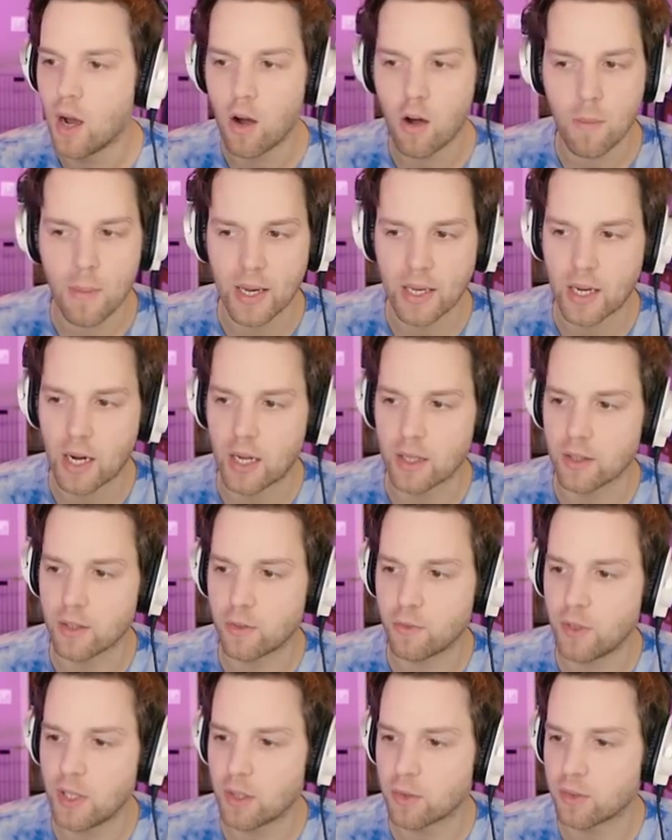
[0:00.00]
Oh my God,
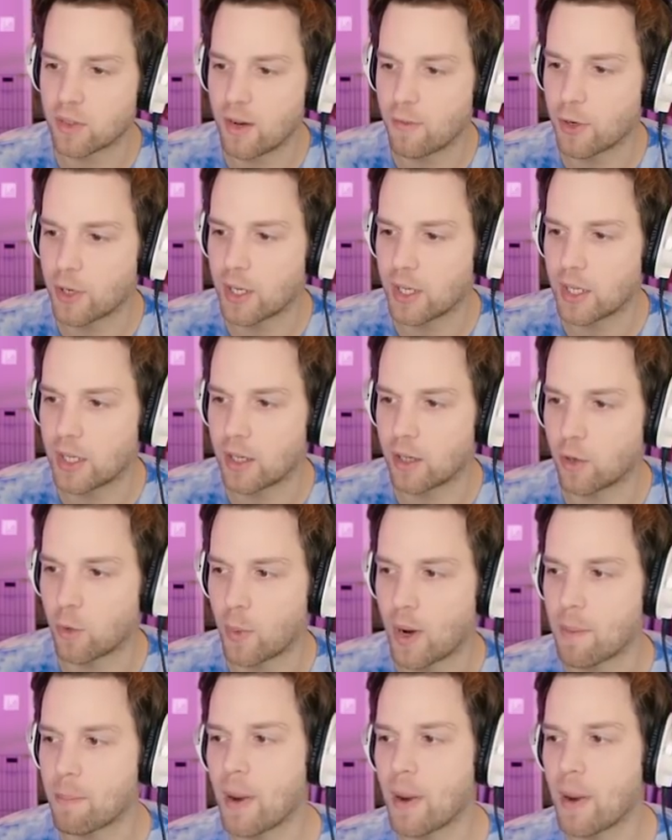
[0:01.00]
this video's never gonna get underway.